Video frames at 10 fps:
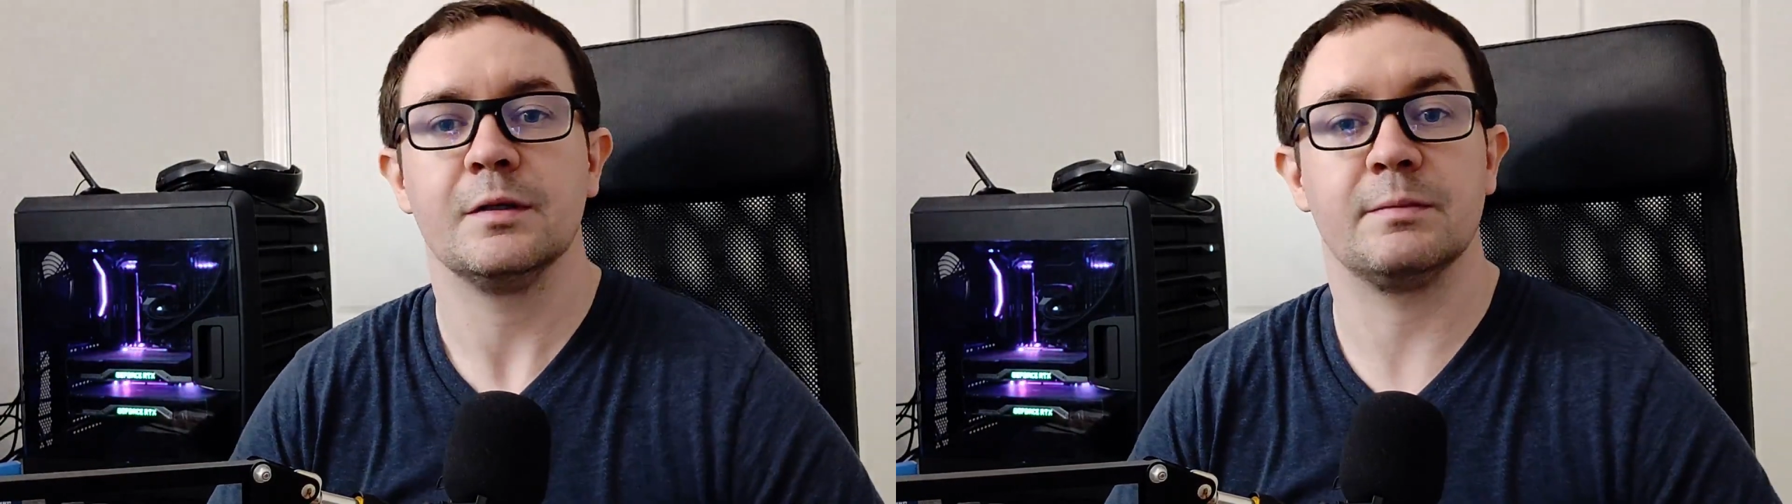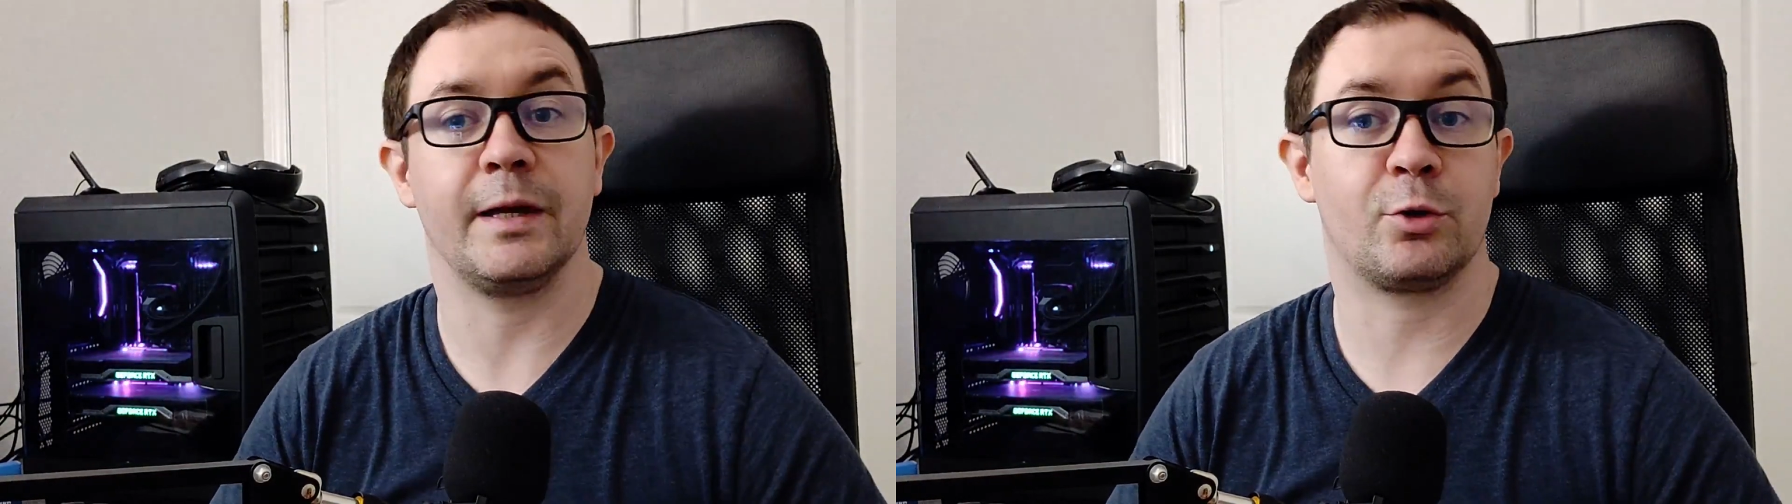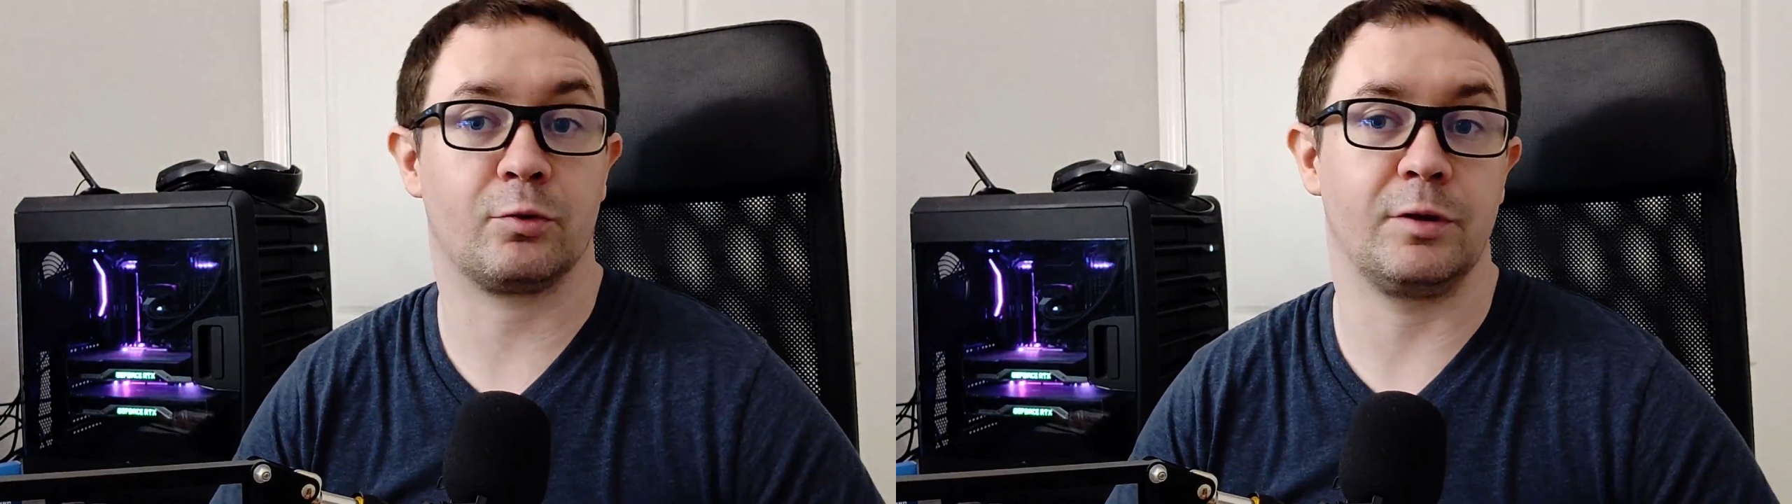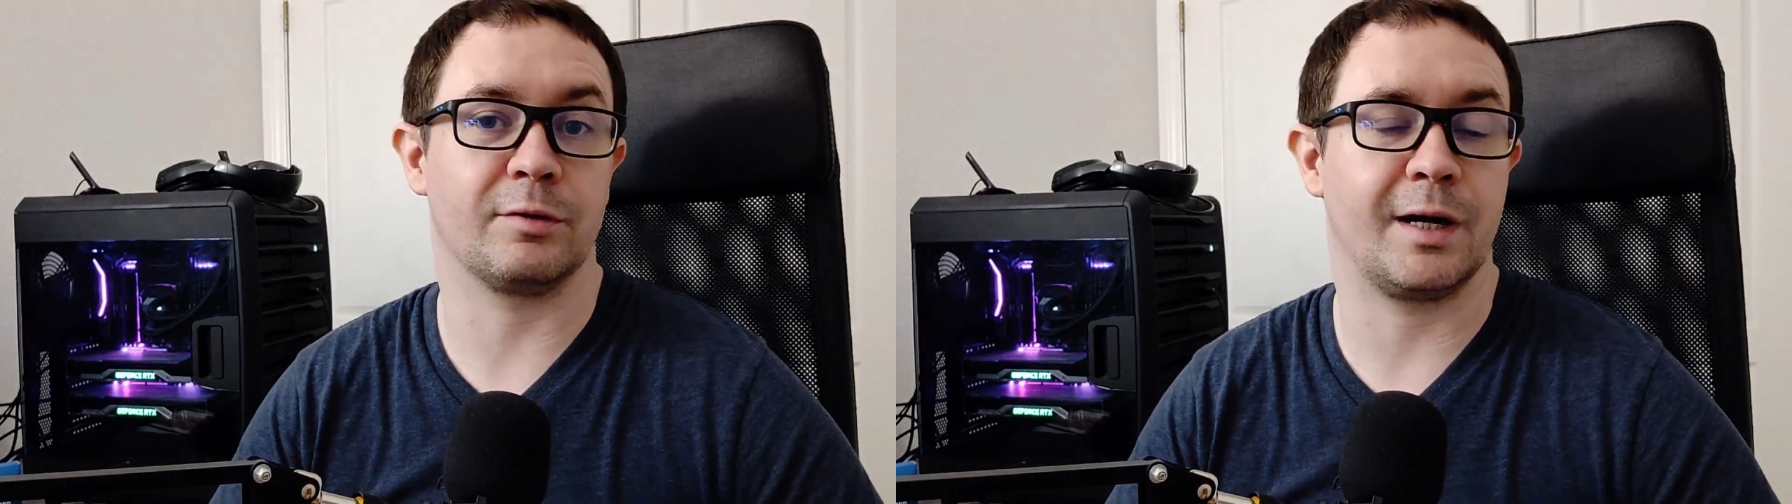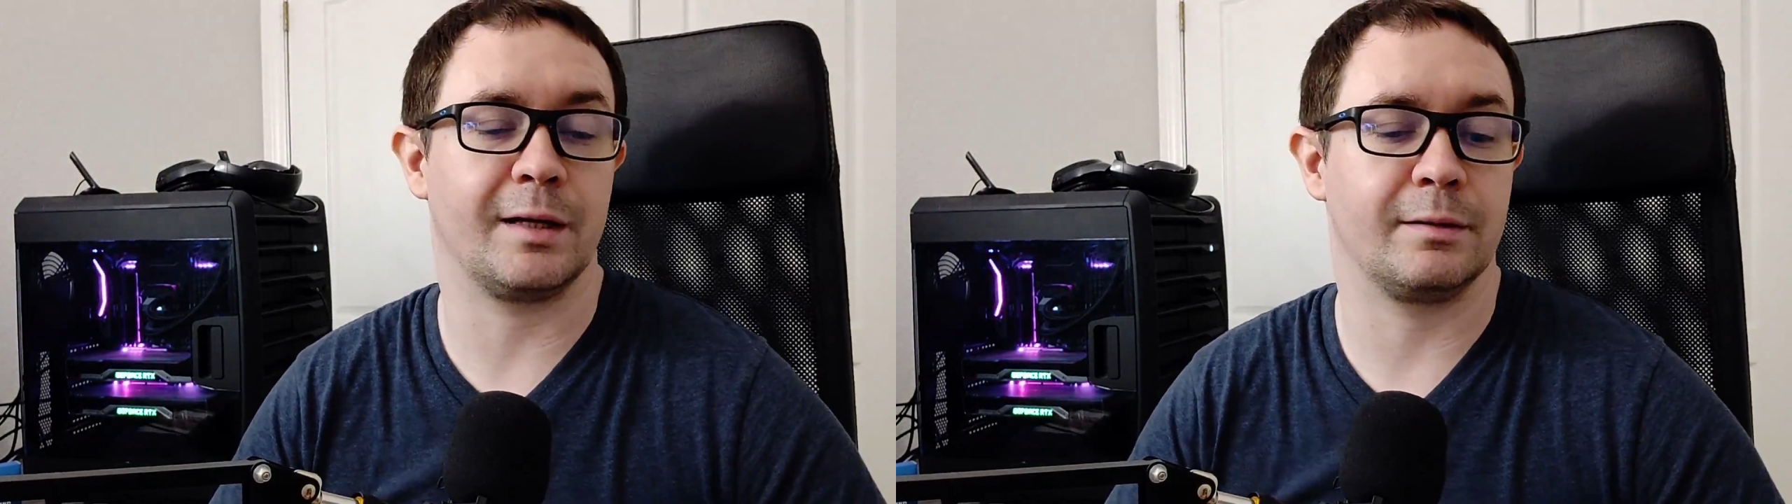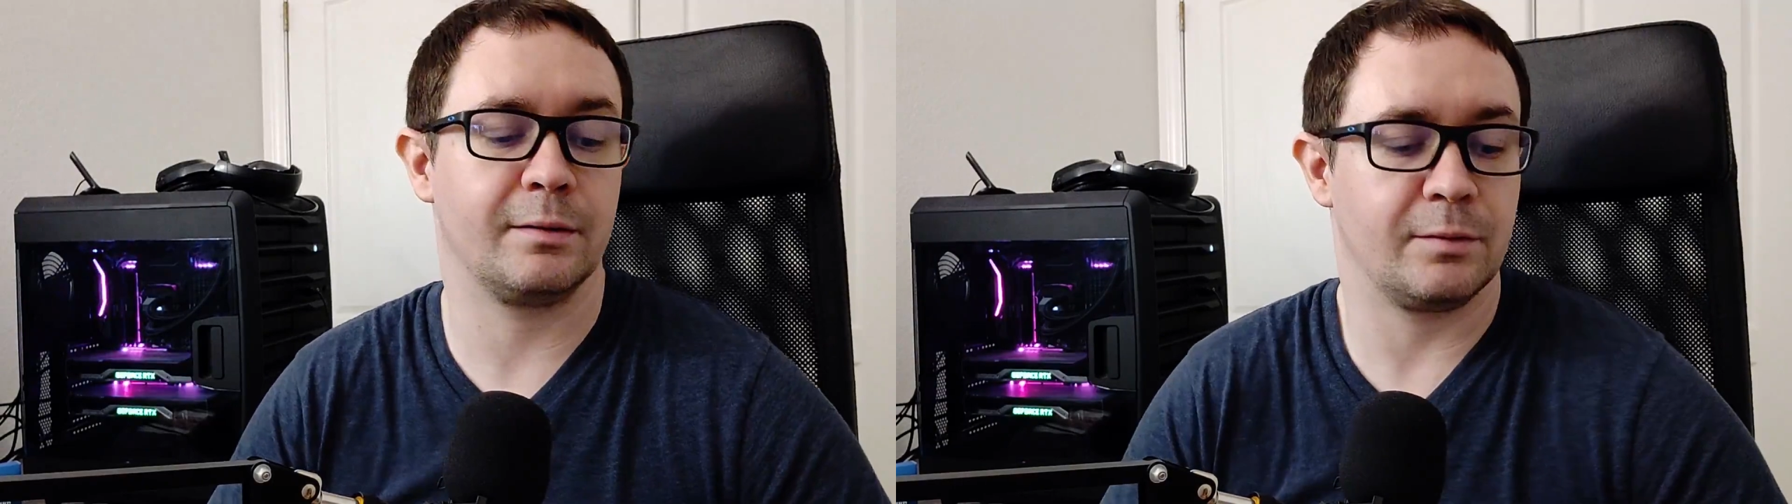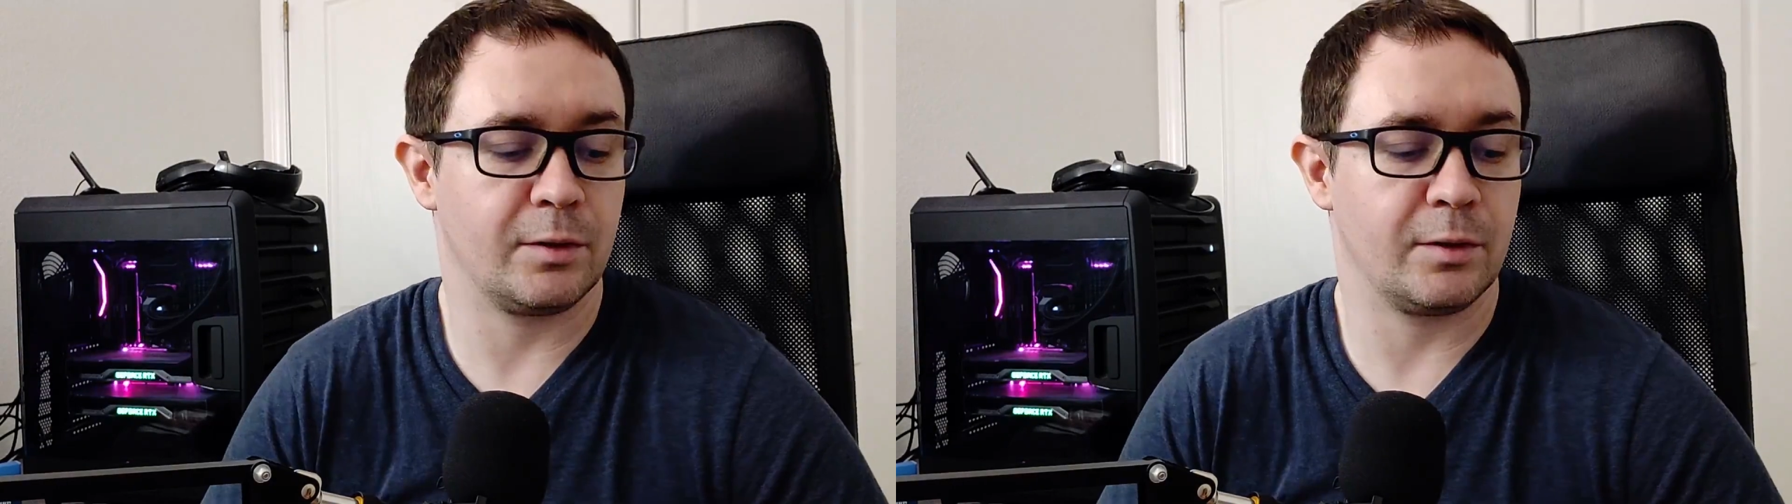to make sure you're not,